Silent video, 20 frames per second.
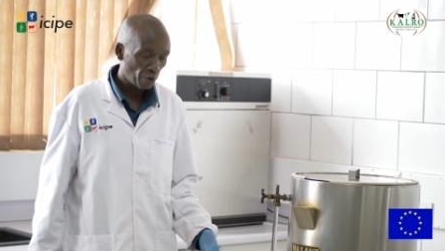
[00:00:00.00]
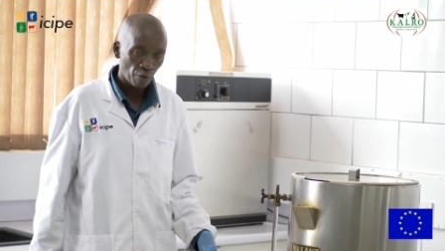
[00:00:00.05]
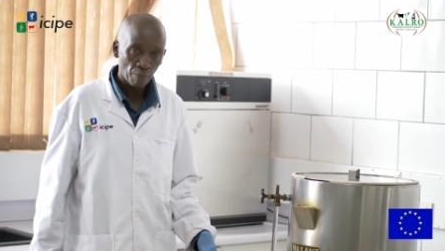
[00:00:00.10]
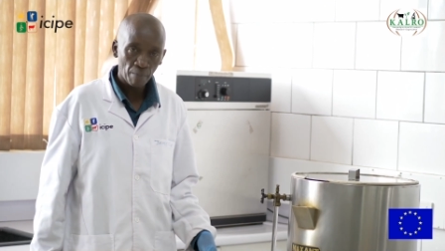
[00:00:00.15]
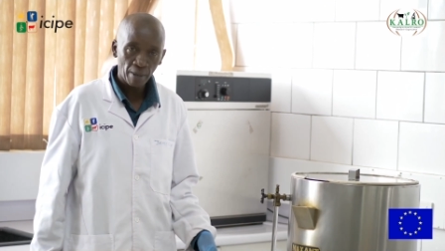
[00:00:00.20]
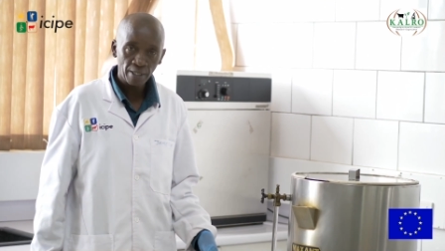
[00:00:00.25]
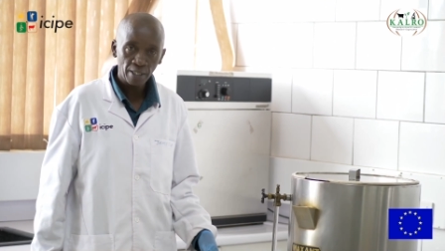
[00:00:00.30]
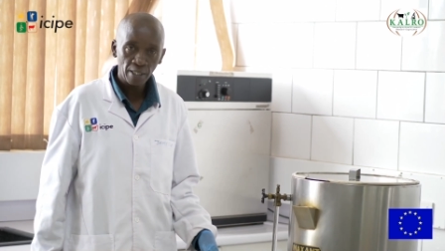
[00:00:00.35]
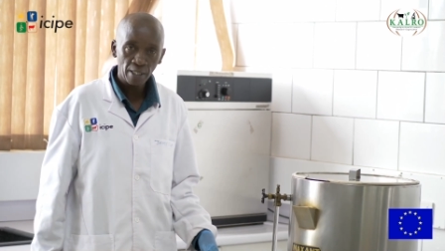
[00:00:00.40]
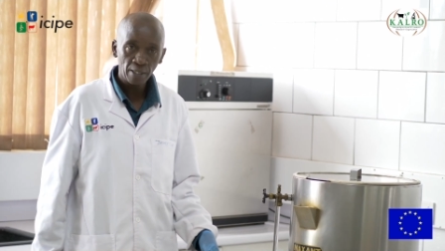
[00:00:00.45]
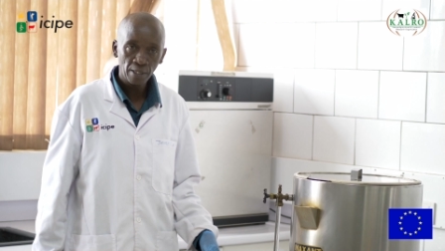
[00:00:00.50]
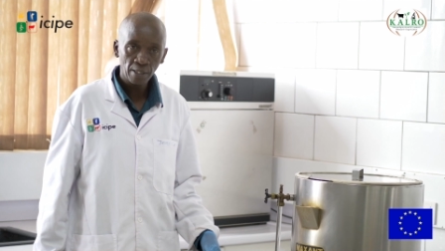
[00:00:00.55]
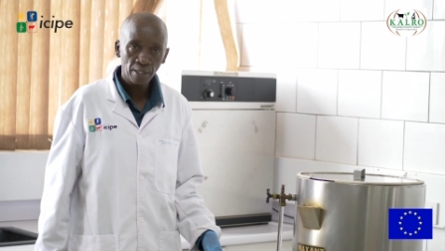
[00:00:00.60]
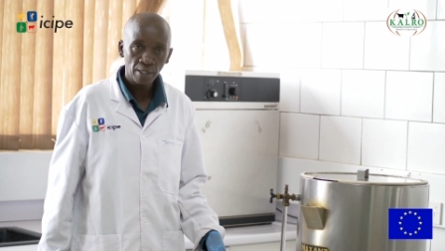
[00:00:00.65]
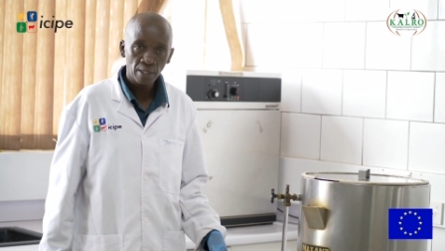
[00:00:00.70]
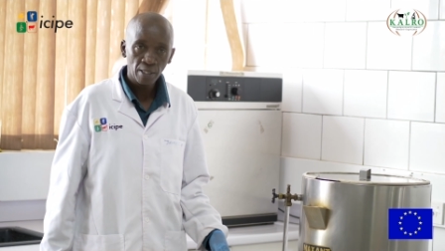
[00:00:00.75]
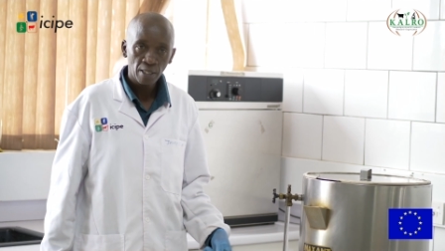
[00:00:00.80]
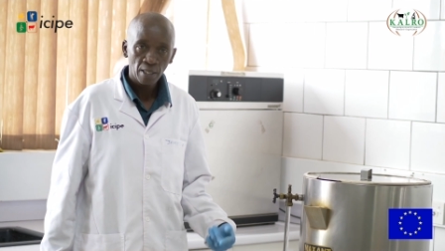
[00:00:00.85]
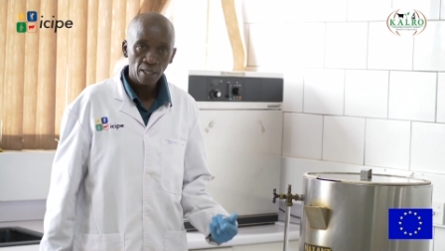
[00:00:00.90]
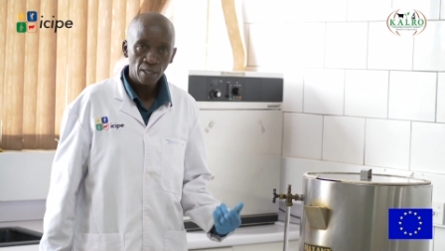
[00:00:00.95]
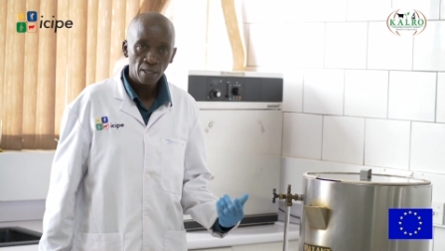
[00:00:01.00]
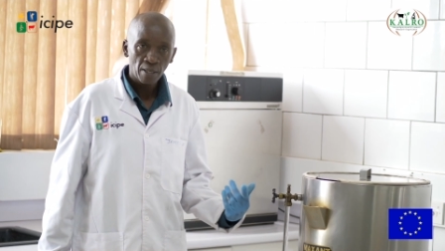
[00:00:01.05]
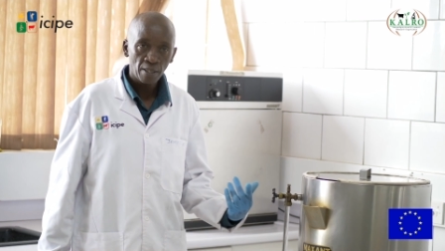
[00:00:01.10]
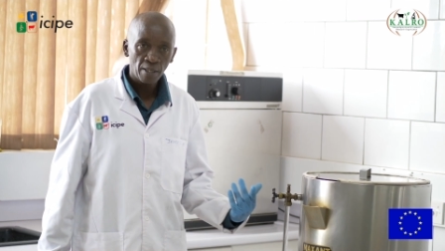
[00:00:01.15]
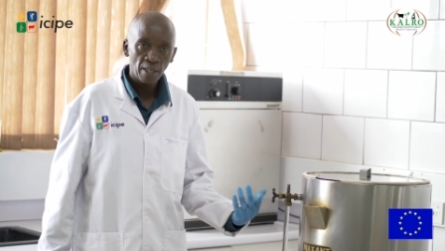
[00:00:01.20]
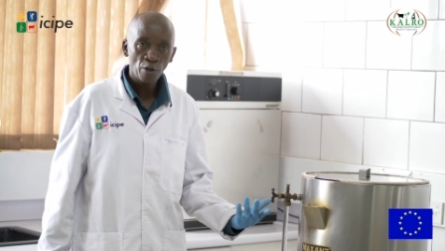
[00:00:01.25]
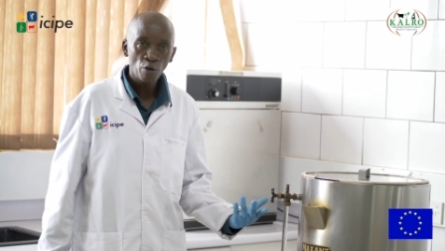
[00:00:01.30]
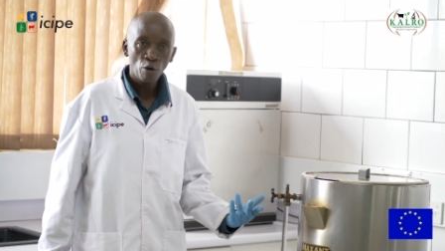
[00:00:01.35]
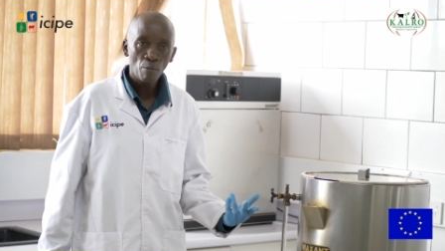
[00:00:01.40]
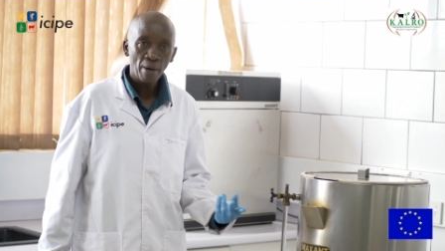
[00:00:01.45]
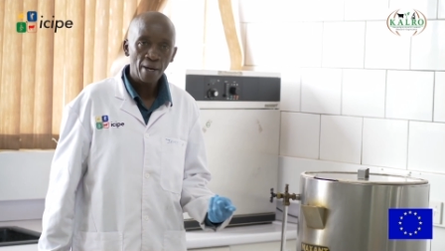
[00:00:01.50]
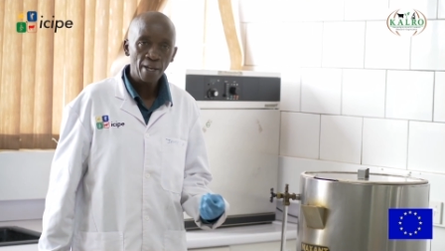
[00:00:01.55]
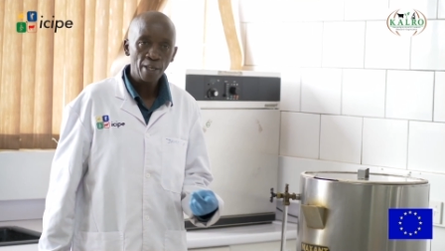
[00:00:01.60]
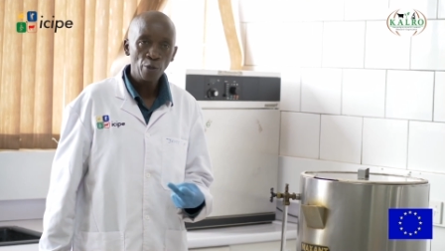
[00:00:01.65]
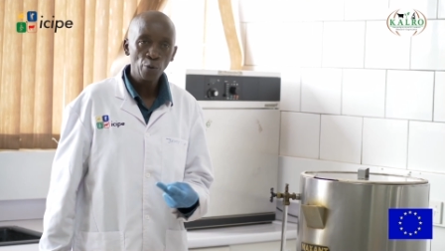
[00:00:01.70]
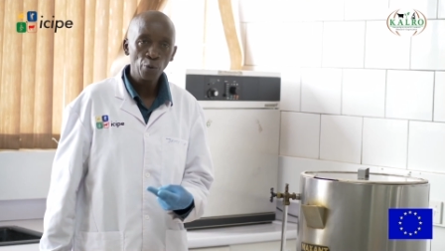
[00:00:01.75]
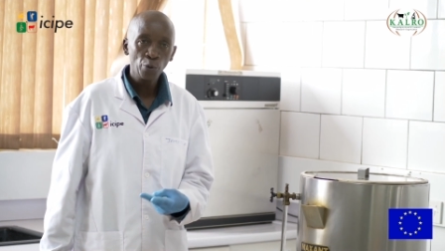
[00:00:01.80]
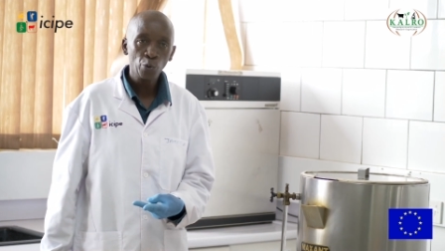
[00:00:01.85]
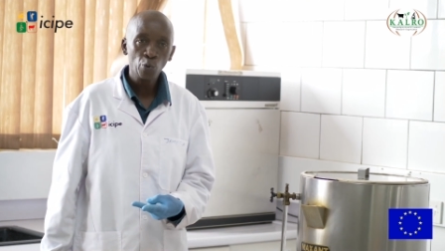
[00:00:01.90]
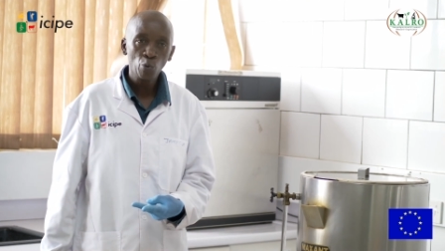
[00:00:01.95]
of machines, they normally
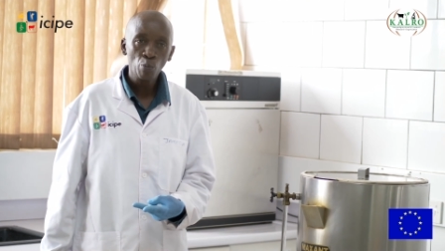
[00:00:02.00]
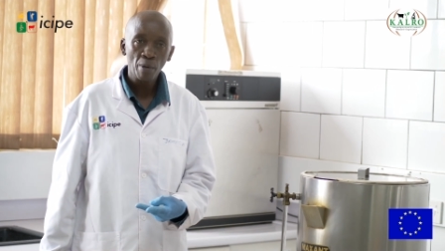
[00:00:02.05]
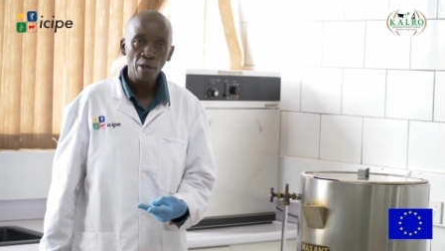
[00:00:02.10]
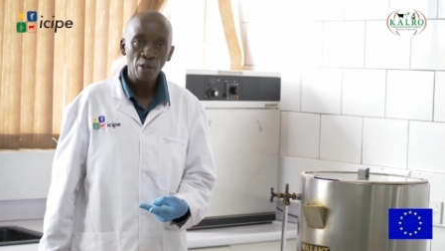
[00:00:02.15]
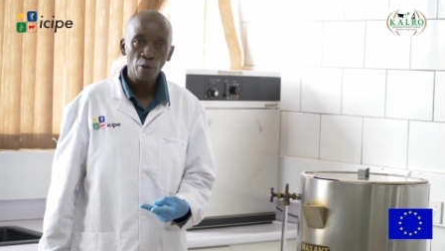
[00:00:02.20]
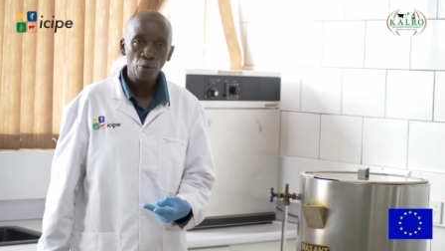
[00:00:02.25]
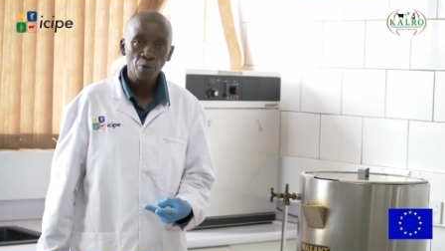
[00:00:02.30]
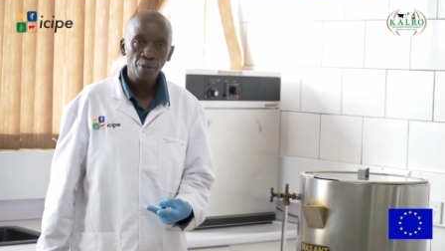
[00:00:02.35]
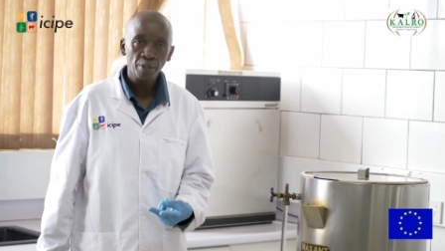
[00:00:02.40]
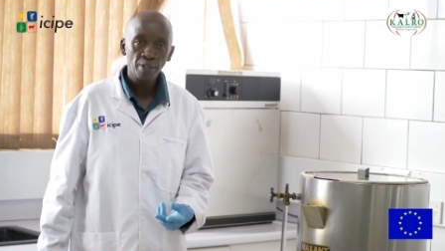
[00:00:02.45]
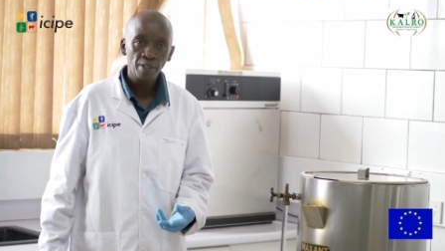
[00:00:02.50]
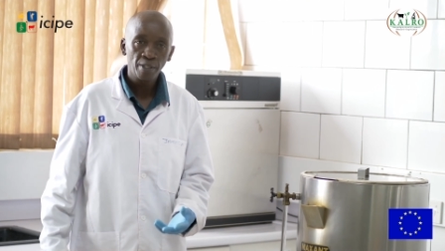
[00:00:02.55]
use two methods.